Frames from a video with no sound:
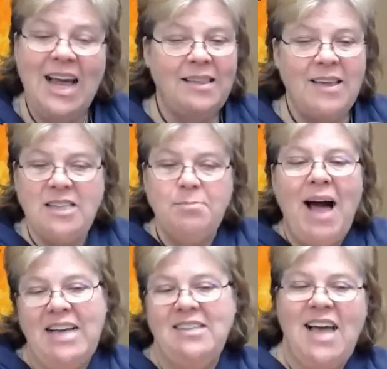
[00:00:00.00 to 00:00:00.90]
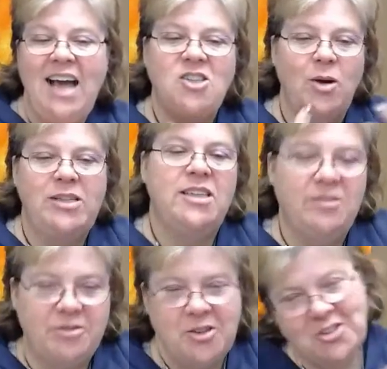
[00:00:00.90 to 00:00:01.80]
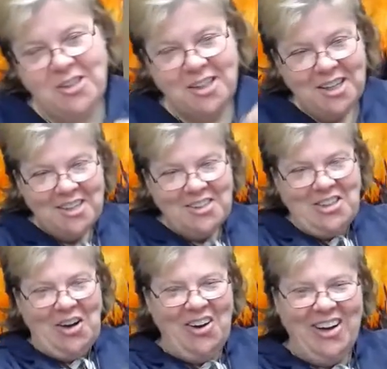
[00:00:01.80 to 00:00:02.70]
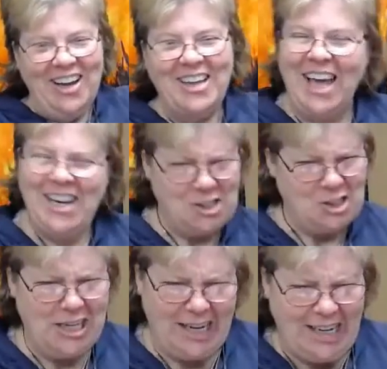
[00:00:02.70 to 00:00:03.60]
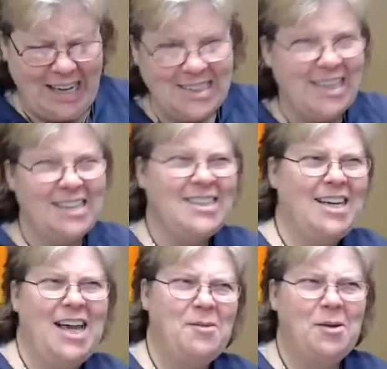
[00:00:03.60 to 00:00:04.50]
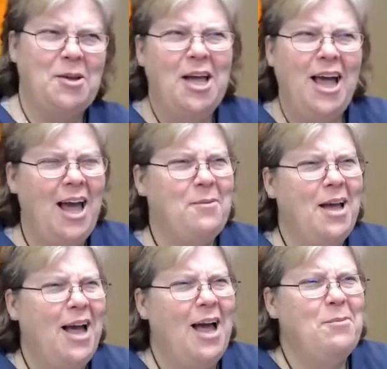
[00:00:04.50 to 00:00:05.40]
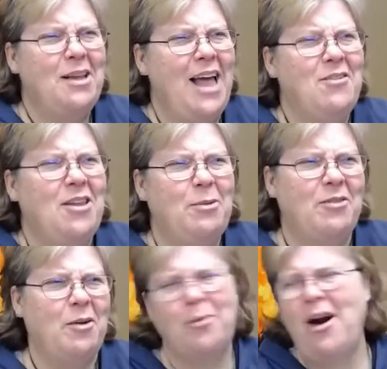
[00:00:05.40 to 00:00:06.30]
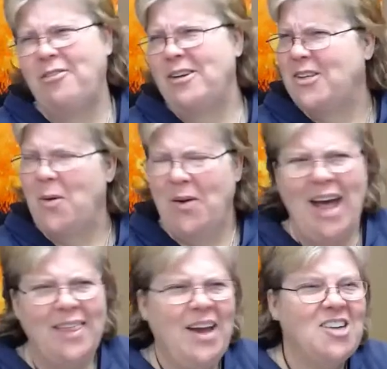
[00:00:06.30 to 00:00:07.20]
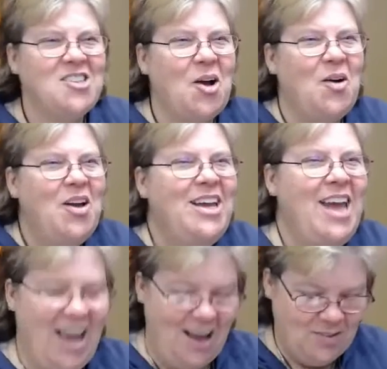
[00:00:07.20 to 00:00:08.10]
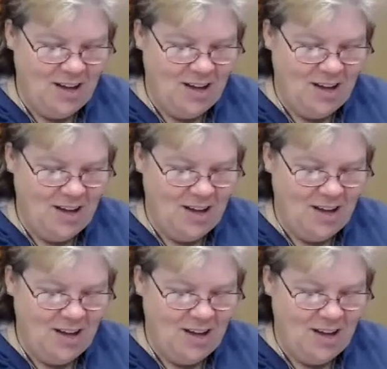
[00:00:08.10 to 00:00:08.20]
that's my sign, so I did it first. So I kind of cheat, I guess. I have a little bit of a preference going on there. So yeah.